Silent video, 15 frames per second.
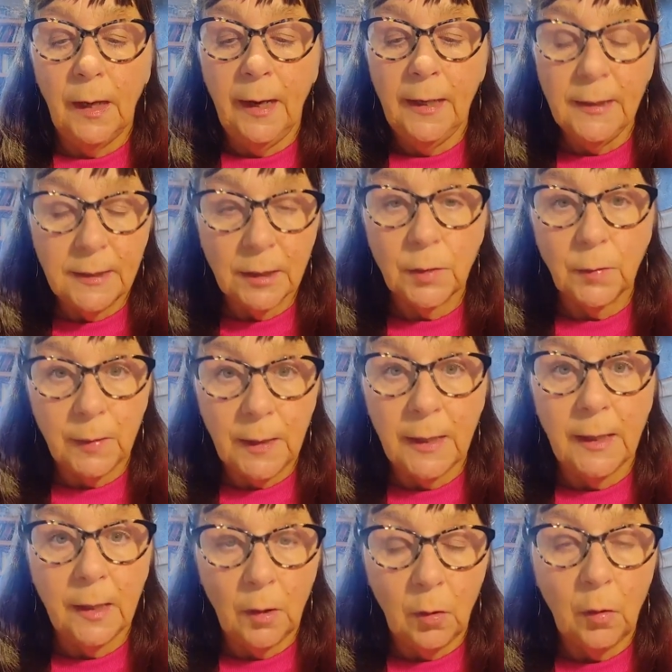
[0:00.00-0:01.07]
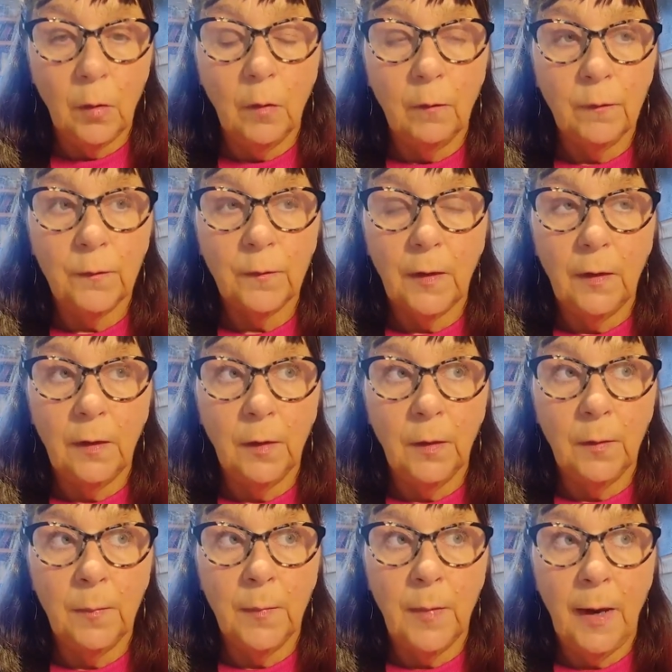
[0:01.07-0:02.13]
a degree of
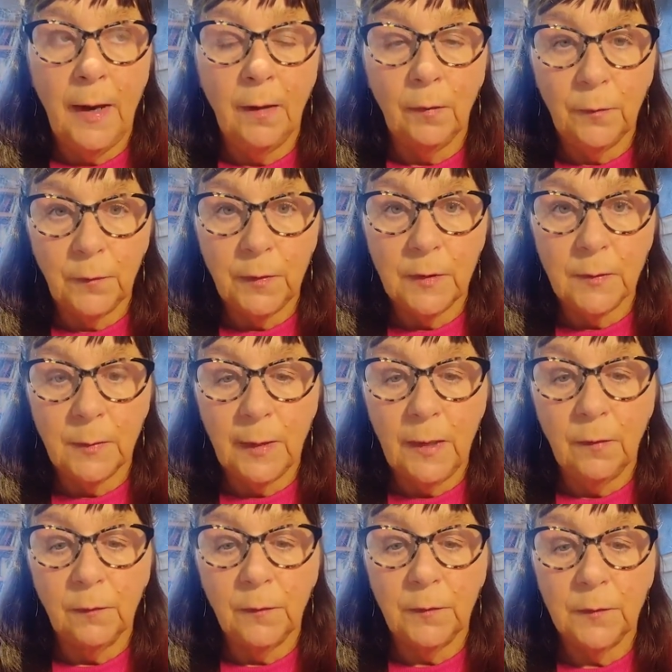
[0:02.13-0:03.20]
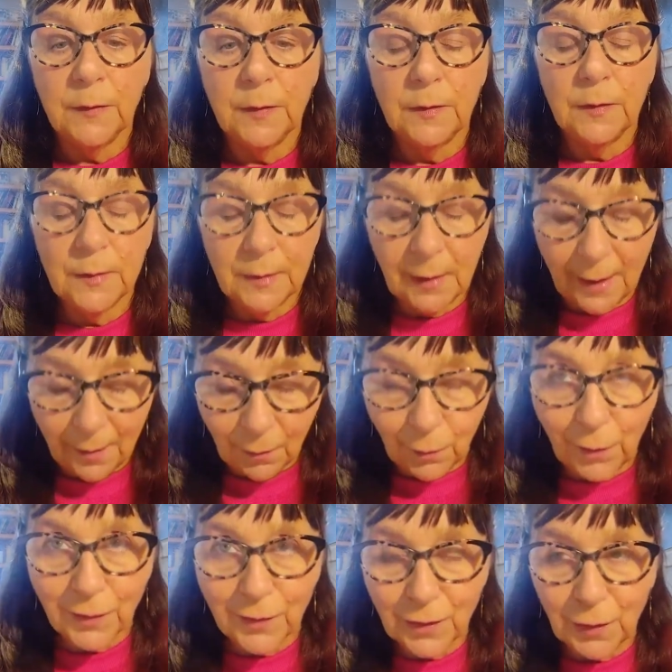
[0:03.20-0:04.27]
health freedom and health
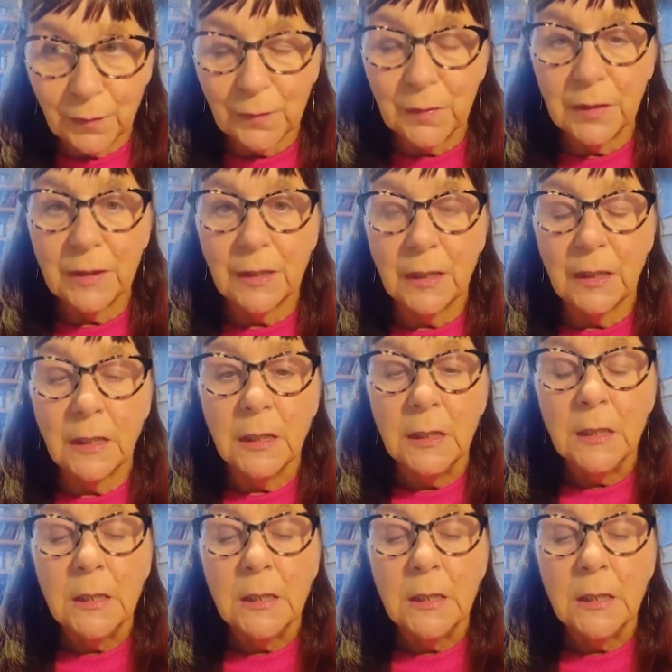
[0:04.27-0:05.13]
sovereignty